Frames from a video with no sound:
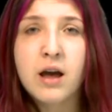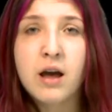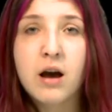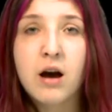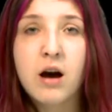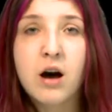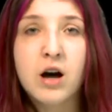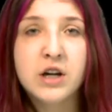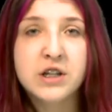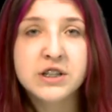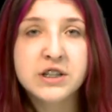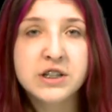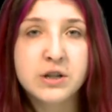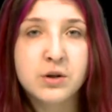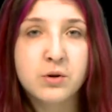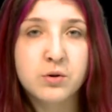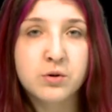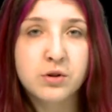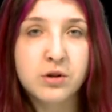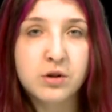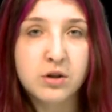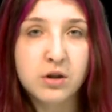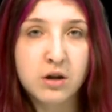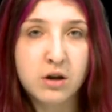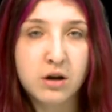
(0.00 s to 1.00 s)
also
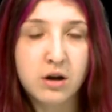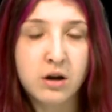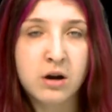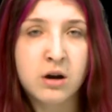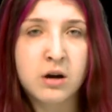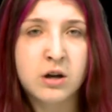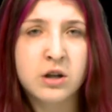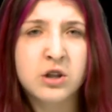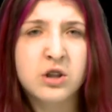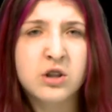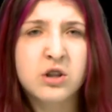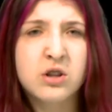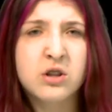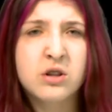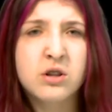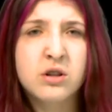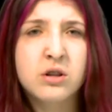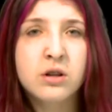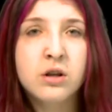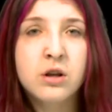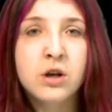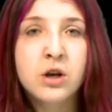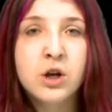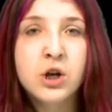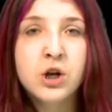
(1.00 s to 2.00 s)
uh,
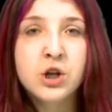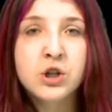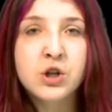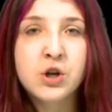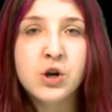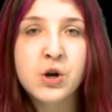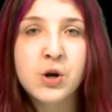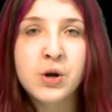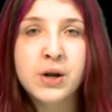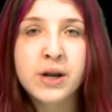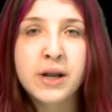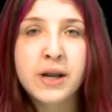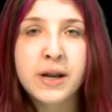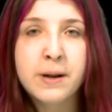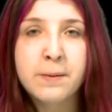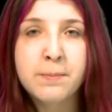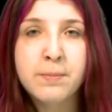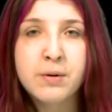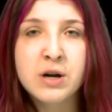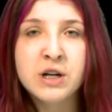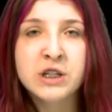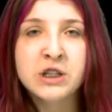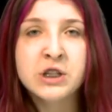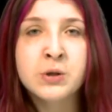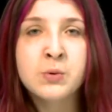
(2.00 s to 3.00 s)
turned in a
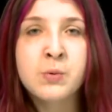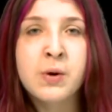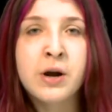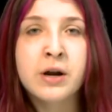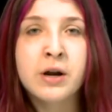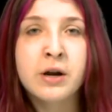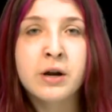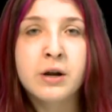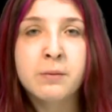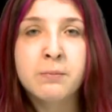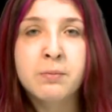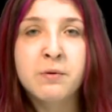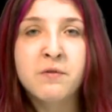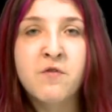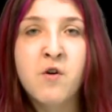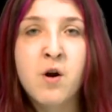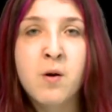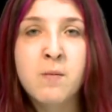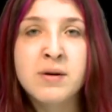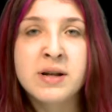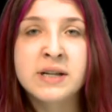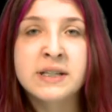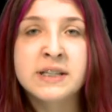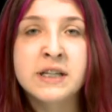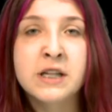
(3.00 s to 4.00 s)
personal record
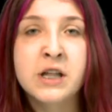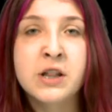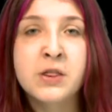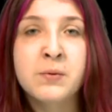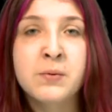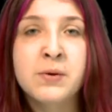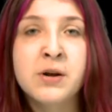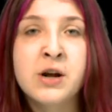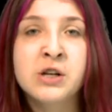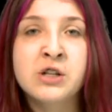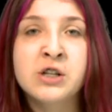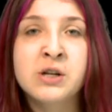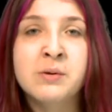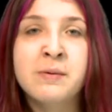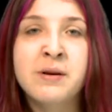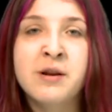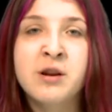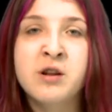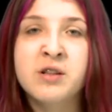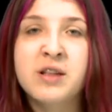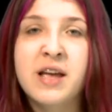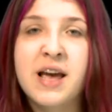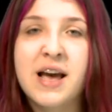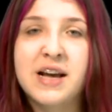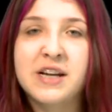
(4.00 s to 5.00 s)
performance in the 300 meter
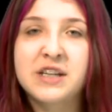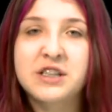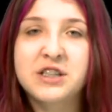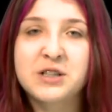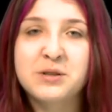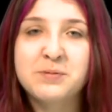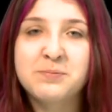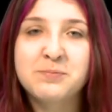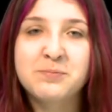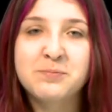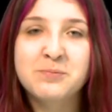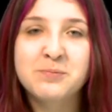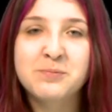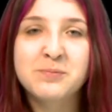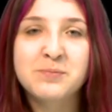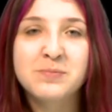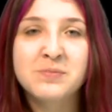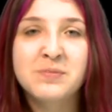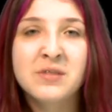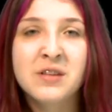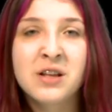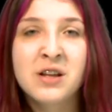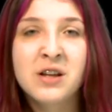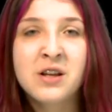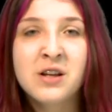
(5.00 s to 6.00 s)
dash.
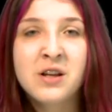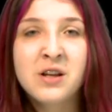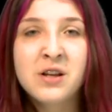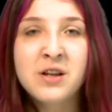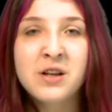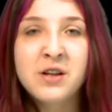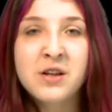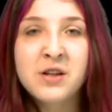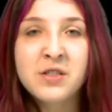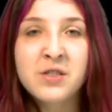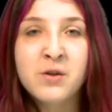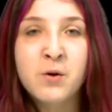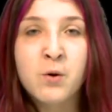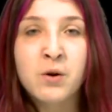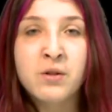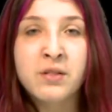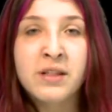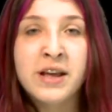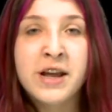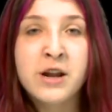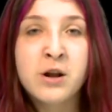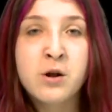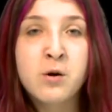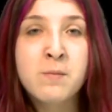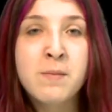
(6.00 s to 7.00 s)
The
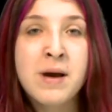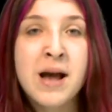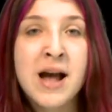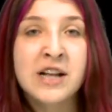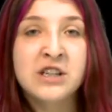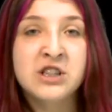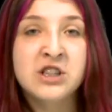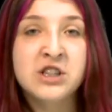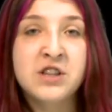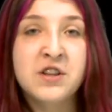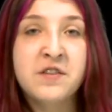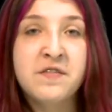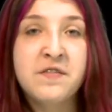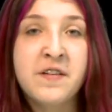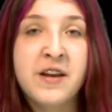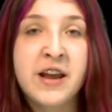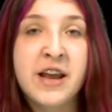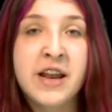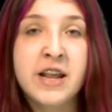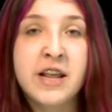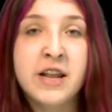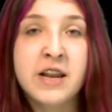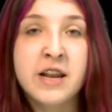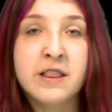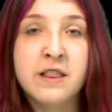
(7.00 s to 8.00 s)
Orlando Magic
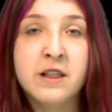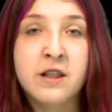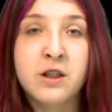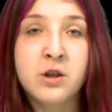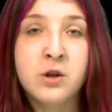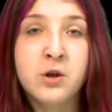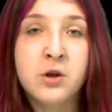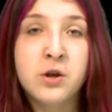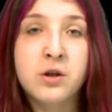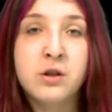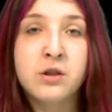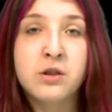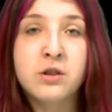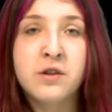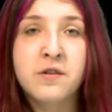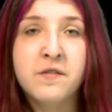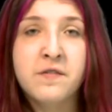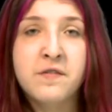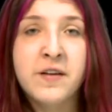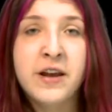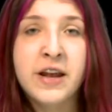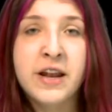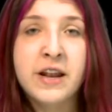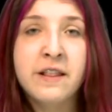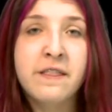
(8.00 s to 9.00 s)
defeated, in the,
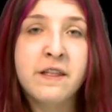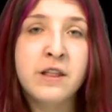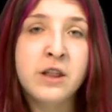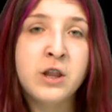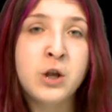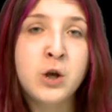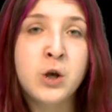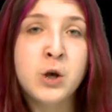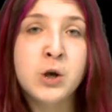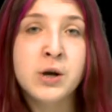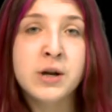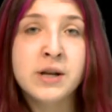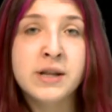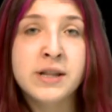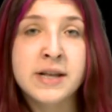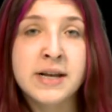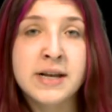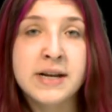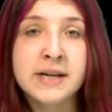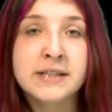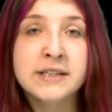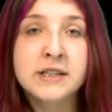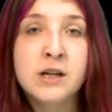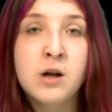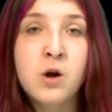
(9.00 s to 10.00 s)
defeated the New York
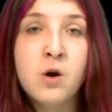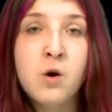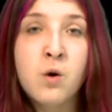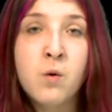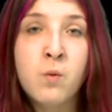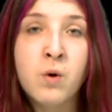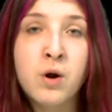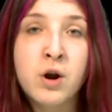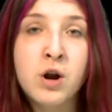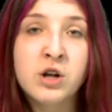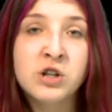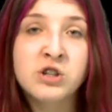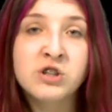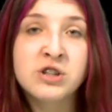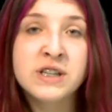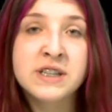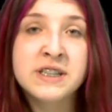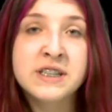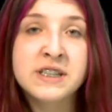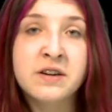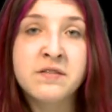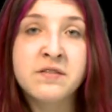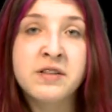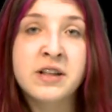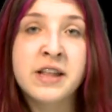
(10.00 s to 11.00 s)
Knicks
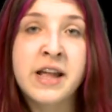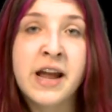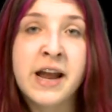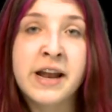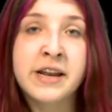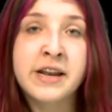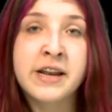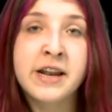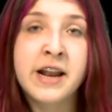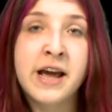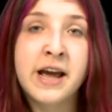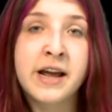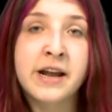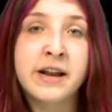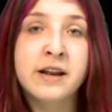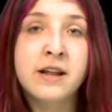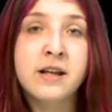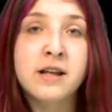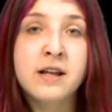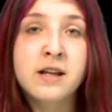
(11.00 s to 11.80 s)
107 99.